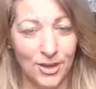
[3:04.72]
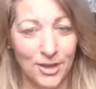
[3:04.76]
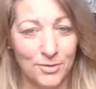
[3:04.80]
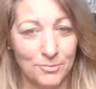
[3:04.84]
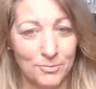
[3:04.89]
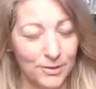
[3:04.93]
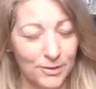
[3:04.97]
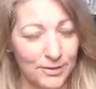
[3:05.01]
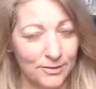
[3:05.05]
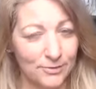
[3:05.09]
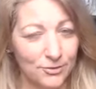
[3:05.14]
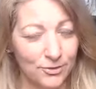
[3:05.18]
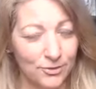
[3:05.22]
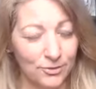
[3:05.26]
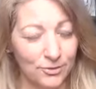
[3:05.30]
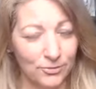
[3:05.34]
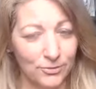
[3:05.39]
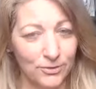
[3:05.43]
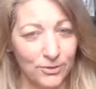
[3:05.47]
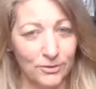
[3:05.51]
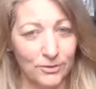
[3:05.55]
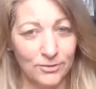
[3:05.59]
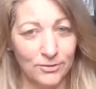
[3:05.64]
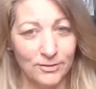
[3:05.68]
but it just
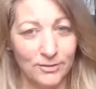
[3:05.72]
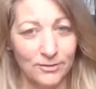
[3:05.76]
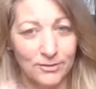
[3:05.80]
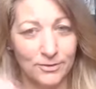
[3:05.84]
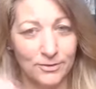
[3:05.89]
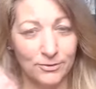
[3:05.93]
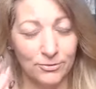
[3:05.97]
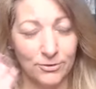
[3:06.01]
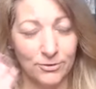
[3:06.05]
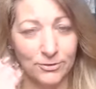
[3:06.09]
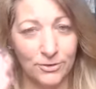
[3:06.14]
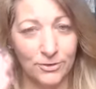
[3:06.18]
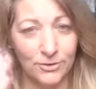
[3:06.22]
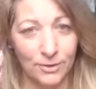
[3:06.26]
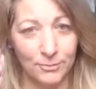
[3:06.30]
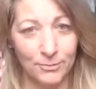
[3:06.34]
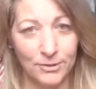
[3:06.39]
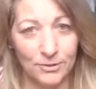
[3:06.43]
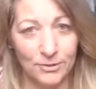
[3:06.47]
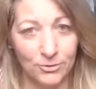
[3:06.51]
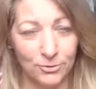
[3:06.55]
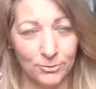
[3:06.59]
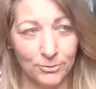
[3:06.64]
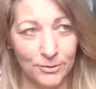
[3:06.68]
feels as if what's coming
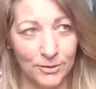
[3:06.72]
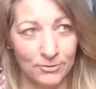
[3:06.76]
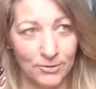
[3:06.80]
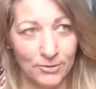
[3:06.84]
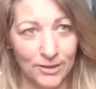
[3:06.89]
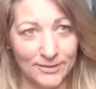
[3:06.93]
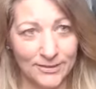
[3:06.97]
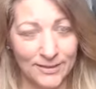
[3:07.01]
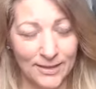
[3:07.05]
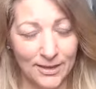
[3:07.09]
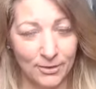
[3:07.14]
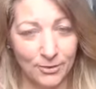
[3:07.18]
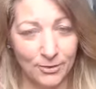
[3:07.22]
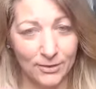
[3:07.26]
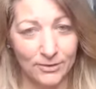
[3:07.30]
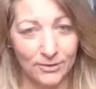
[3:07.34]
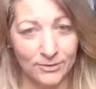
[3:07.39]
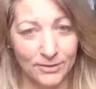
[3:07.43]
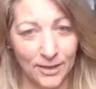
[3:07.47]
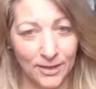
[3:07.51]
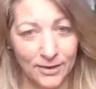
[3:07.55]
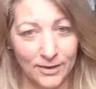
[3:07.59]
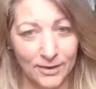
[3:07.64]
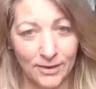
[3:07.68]
to me right now is
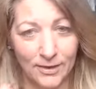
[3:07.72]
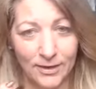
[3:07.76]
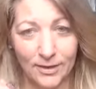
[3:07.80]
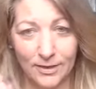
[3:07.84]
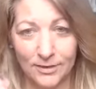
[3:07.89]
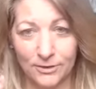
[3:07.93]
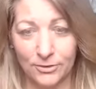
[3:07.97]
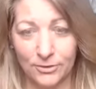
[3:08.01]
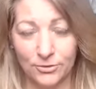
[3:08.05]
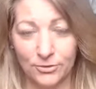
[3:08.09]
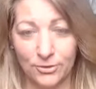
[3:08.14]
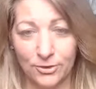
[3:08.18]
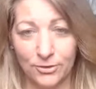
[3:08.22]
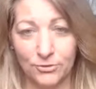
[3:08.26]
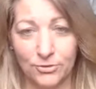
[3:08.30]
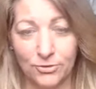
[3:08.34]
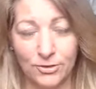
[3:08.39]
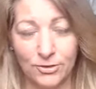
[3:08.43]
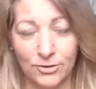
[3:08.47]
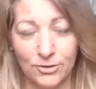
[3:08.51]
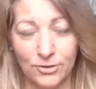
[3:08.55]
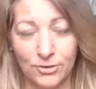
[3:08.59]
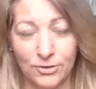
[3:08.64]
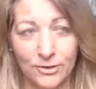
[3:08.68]
that there's such
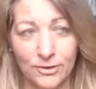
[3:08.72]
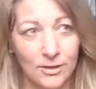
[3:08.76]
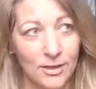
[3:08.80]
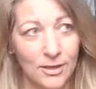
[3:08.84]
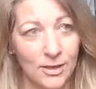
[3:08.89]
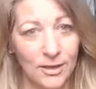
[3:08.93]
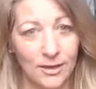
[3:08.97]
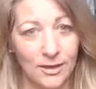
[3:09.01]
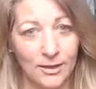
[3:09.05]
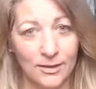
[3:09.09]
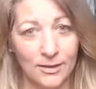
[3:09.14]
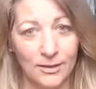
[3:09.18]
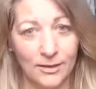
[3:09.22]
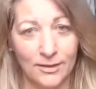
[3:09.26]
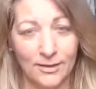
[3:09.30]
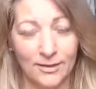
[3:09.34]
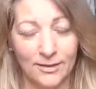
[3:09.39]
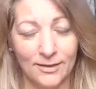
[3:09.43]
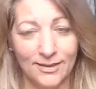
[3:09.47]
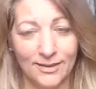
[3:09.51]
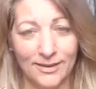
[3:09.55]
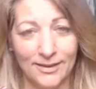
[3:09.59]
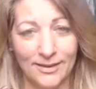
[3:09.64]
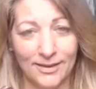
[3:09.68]
a, a,
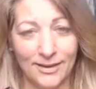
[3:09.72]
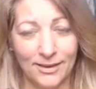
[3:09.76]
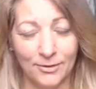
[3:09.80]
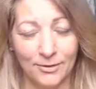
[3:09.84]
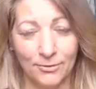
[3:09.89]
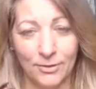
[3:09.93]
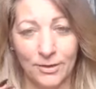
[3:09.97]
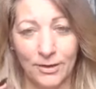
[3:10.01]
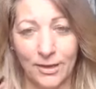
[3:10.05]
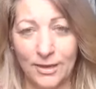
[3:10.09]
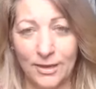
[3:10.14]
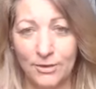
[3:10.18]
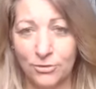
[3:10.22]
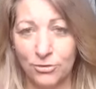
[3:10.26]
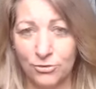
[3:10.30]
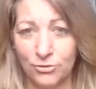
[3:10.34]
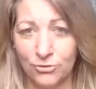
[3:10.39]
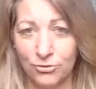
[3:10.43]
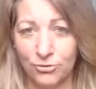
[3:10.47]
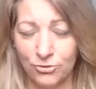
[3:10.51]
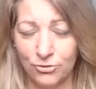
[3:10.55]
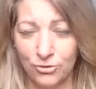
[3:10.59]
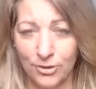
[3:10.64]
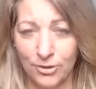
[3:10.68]
a
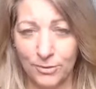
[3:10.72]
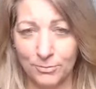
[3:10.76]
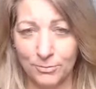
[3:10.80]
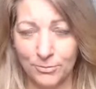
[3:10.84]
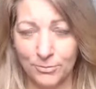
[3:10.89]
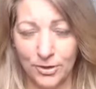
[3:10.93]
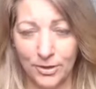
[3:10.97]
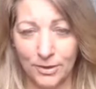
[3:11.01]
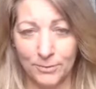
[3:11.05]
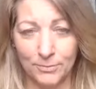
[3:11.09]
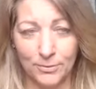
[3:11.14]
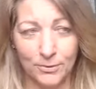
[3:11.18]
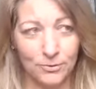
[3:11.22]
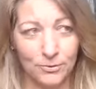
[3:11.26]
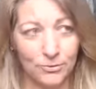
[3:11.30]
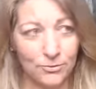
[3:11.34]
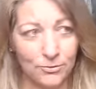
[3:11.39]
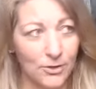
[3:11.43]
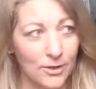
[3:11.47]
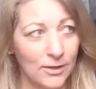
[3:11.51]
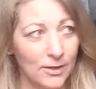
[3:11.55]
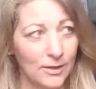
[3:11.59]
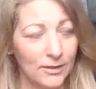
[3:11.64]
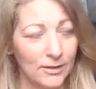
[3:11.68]
relationship type of
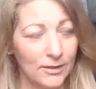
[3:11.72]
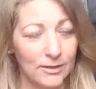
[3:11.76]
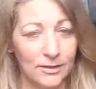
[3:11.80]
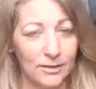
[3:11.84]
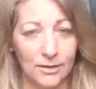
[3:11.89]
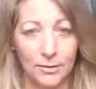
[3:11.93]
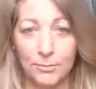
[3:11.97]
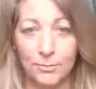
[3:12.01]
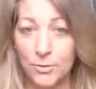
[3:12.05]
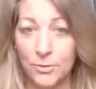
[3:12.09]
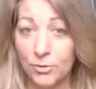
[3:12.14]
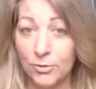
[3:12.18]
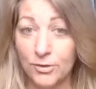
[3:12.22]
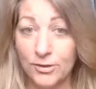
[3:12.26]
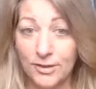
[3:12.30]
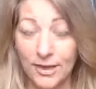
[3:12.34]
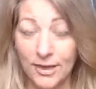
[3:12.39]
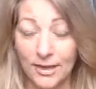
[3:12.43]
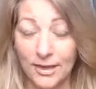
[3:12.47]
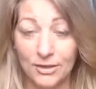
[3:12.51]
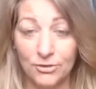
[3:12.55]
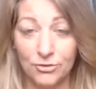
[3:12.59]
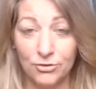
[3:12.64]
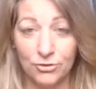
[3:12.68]

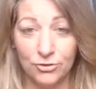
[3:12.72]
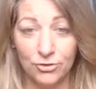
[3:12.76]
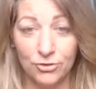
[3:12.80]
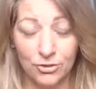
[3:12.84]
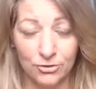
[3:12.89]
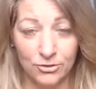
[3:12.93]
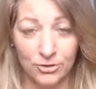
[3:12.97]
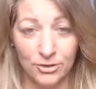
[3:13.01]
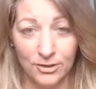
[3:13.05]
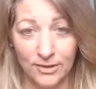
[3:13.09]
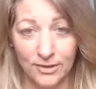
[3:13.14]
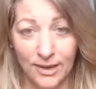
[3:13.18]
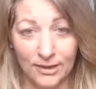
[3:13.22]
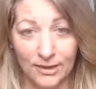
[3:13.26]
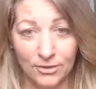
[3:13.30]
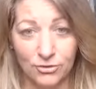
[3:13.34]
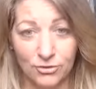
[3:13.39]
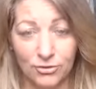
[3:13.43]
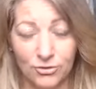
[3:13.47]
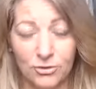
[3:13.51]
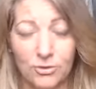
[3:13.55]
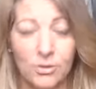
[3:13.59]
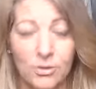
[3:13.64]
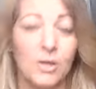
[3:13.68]
communication
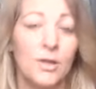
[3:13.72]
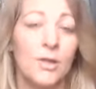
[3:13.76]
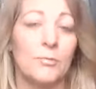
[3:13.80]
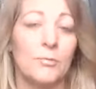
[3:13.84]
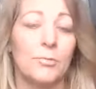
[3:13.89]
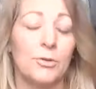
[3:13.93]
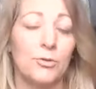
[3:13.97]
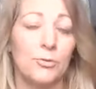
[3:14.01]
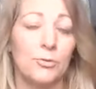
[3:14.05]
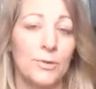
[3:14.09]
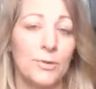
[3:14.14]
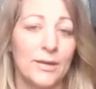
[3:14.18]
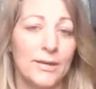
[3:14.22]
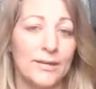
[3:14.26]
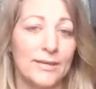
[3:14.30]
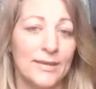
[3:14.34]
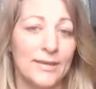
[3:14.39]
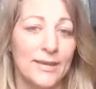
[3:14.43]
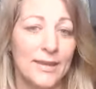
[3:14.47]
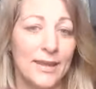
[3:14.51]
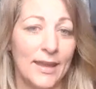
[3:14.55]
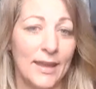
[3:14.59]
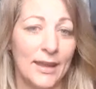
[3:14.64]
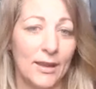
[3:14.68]
connection between
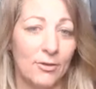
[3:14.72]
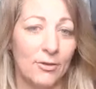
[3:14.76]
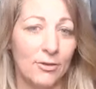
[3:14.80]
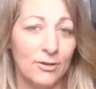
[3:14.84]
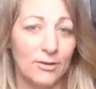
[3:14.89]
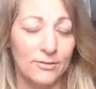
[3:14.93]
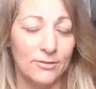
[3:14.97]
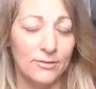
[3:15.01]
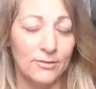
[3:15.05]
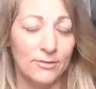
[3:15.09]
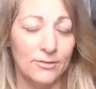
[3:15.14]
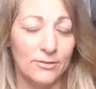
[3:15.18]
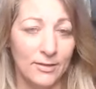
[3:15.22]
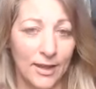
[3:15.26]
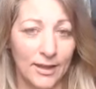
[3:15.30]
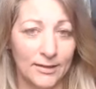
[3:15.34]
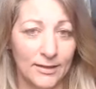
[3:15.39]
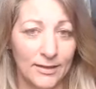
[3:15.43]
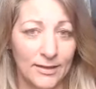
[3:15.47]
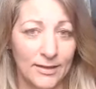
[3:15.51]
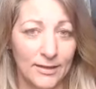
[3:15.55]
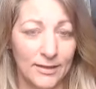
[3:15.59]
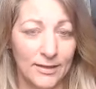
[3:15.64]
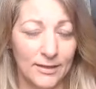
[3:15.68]
the Aries
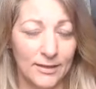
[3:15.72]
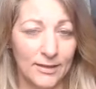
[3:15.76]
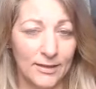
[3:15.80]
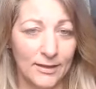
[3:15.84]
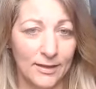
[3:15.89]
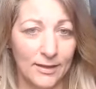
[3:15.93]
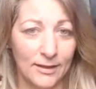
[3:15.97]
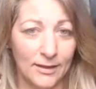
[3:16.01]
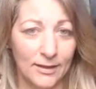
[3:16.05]
and the